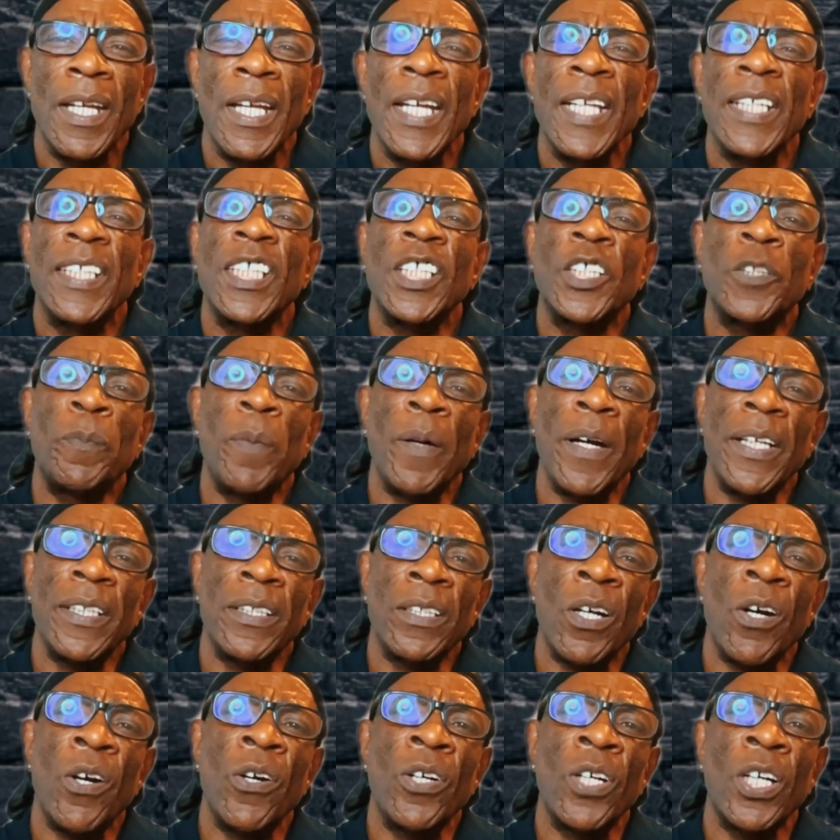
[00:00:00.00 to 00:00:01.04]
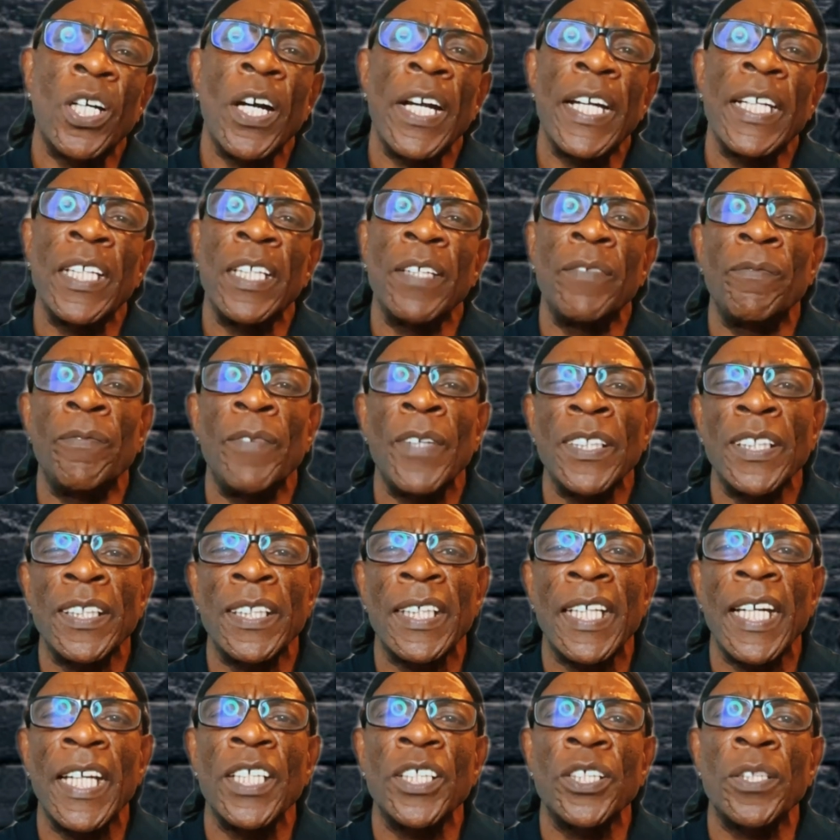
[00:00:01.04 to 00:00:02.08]
Despite the ongoing
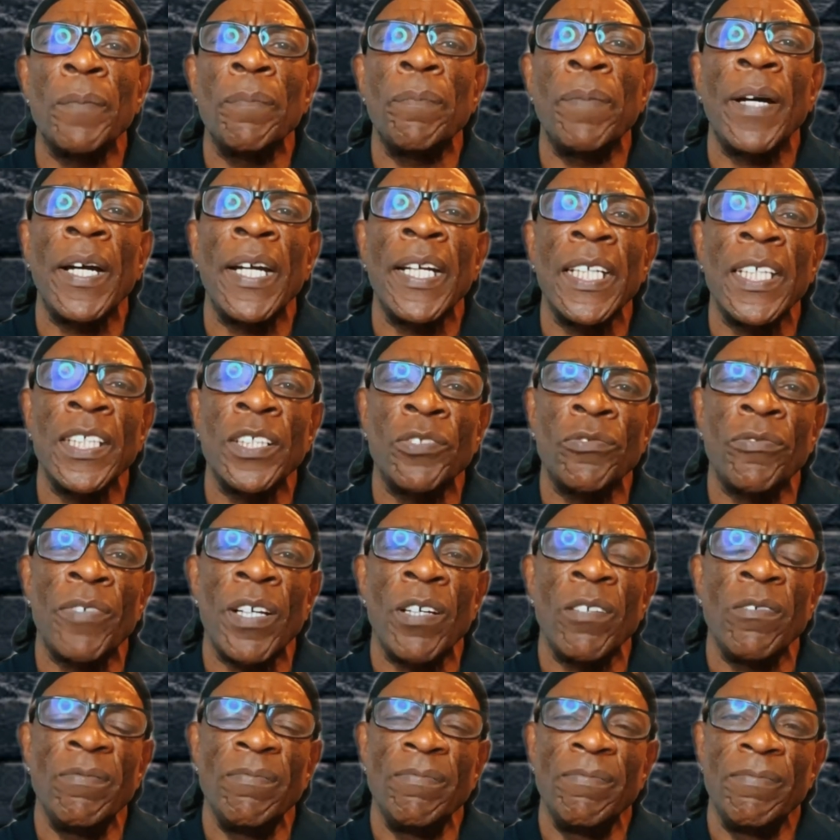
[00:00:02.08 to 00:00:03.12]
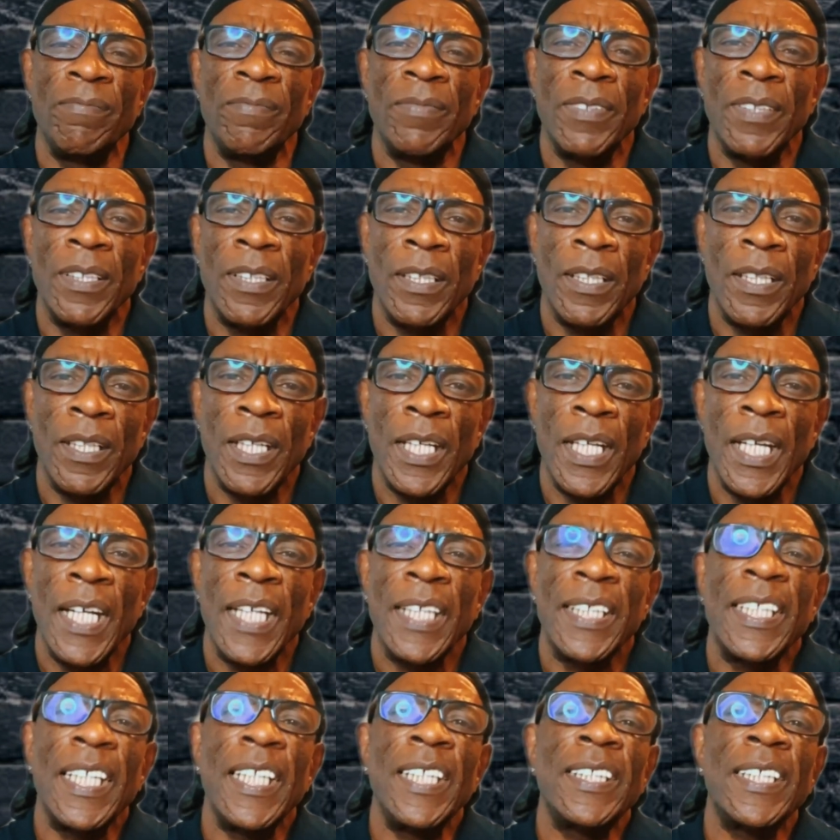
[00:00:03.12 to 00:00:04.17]
investigation by Israel,
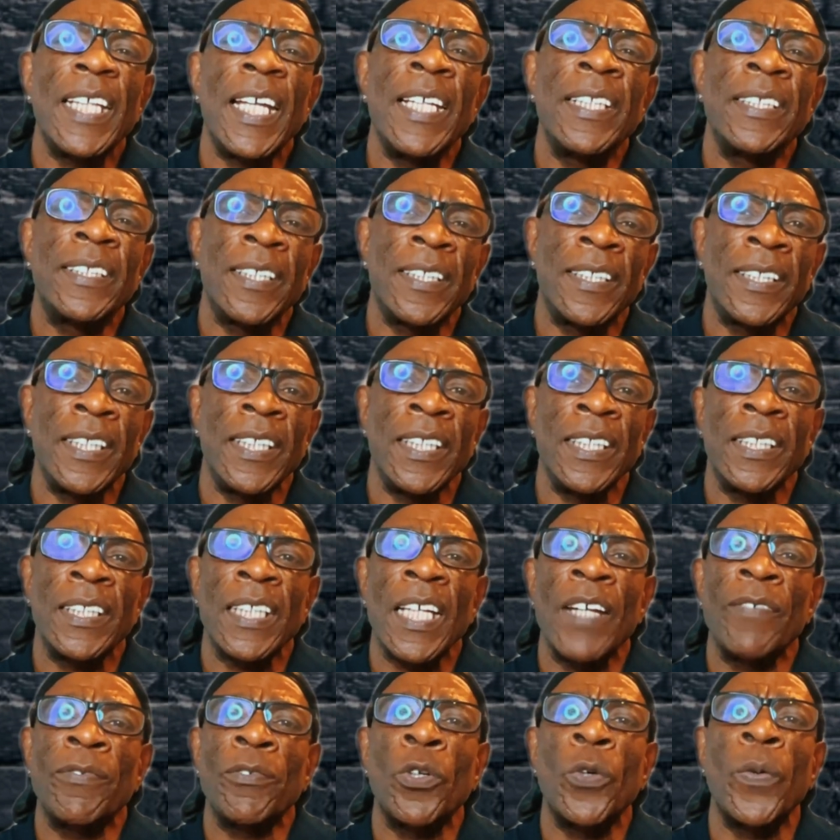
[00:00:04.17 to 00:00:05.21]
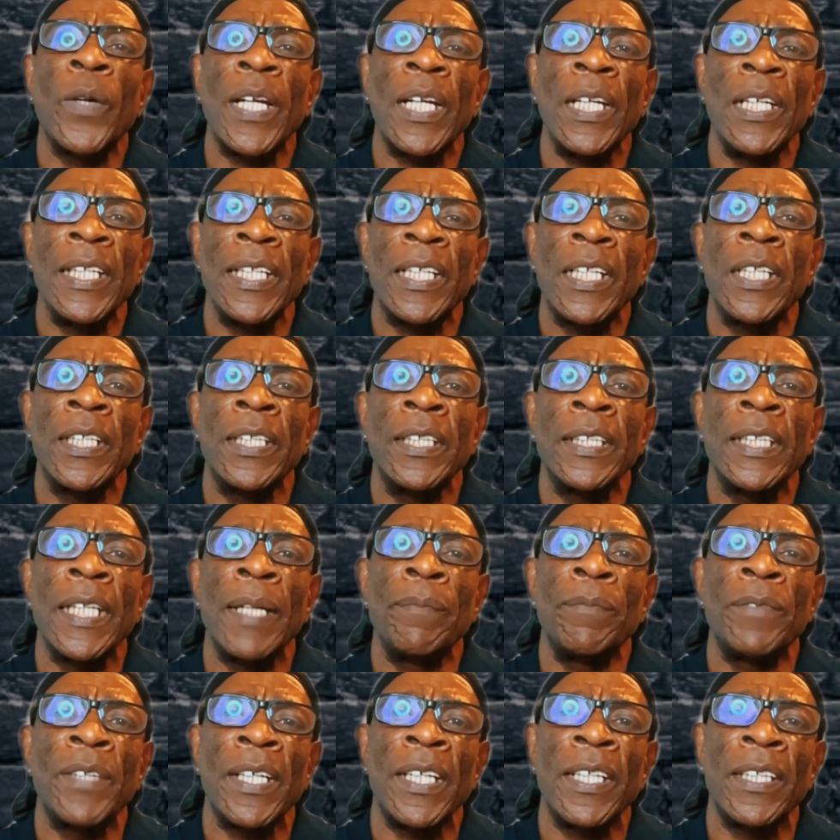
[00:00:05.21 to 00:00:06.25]
these entities have quickly
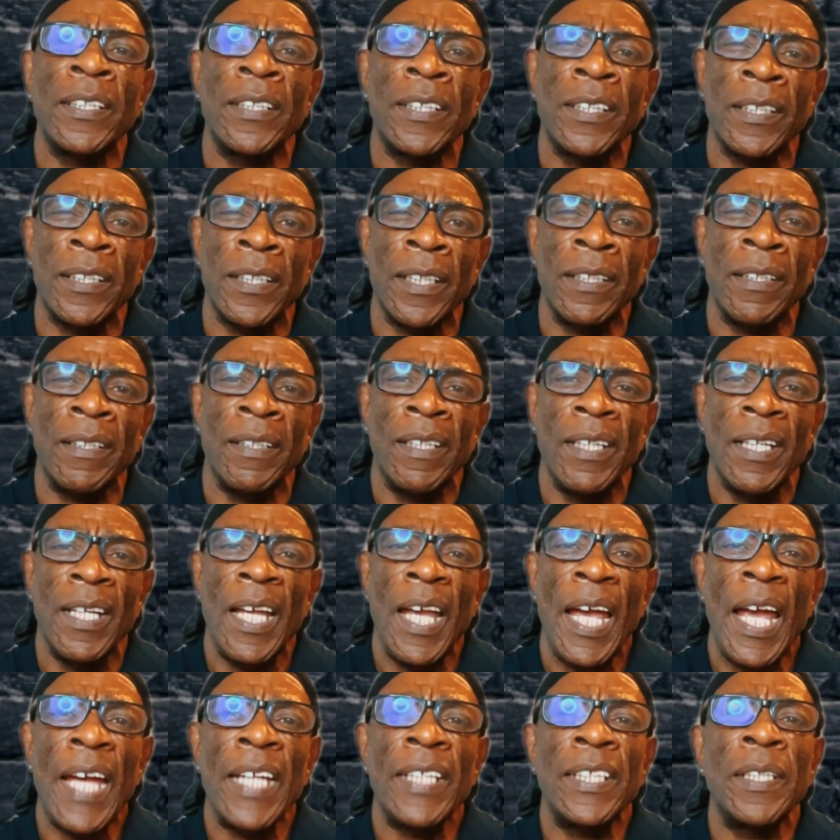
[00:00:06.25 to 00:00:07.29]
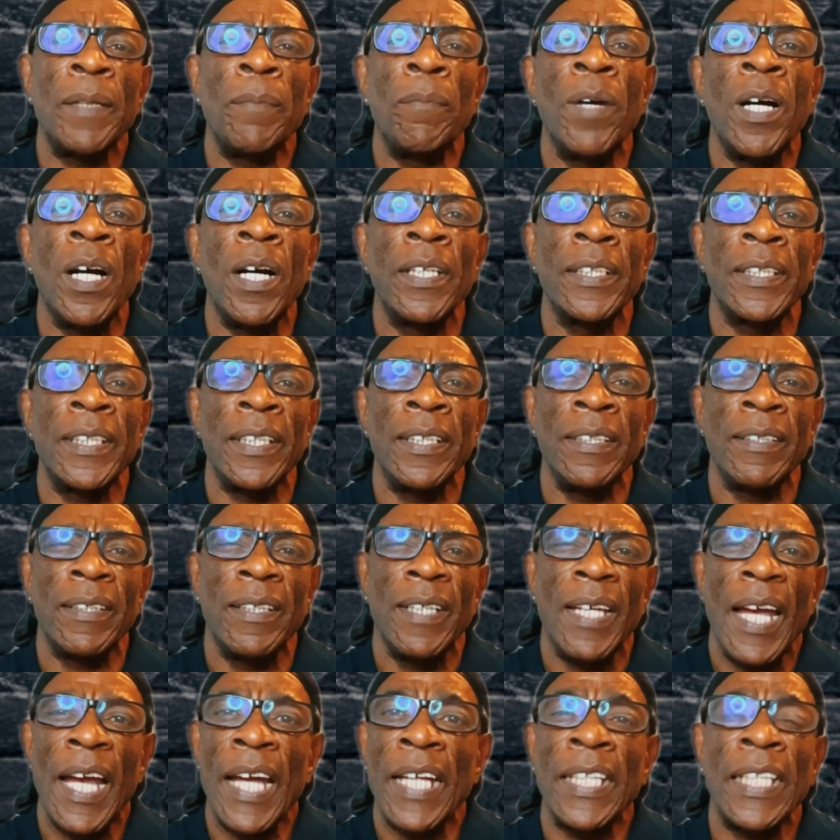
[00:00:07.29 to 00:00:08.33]
condemned the incident and demanded
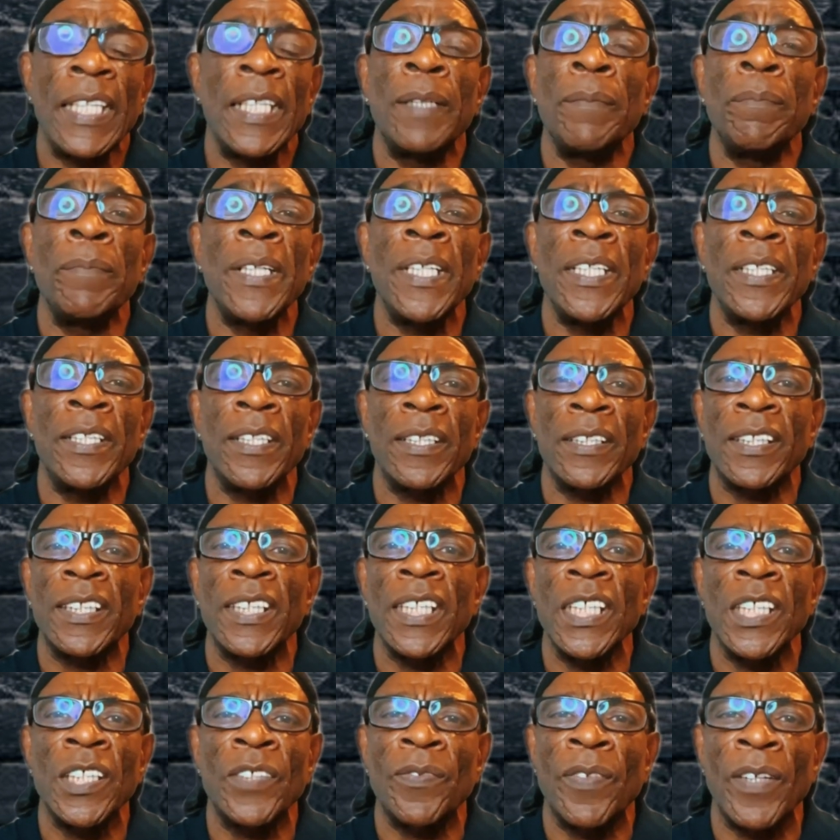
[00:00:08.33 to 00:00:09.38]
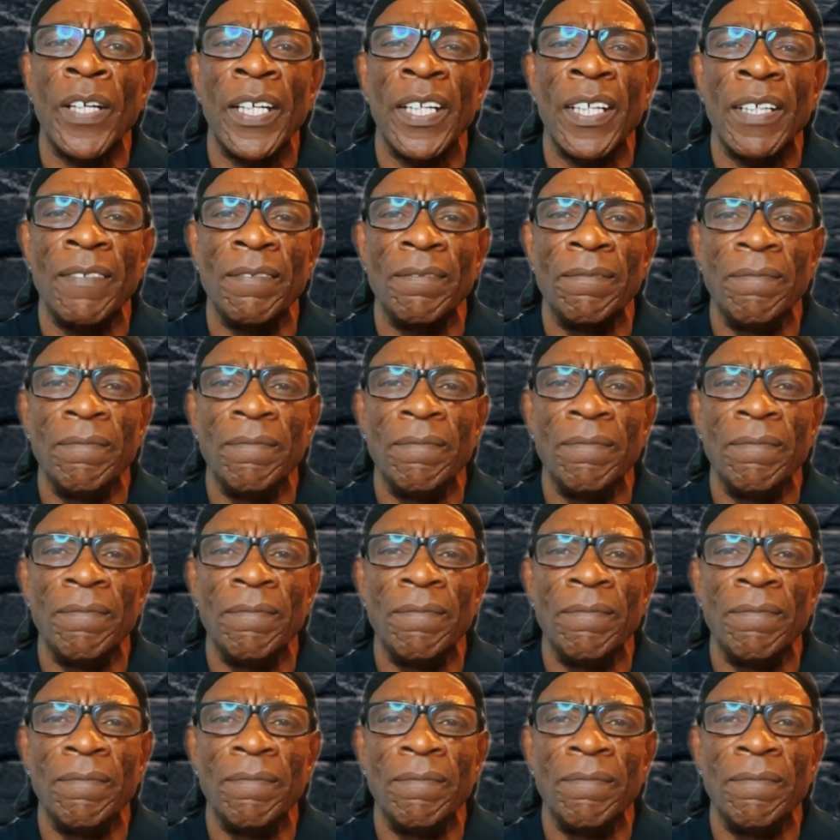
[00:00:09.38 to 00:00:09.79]
an immediate ceasefire.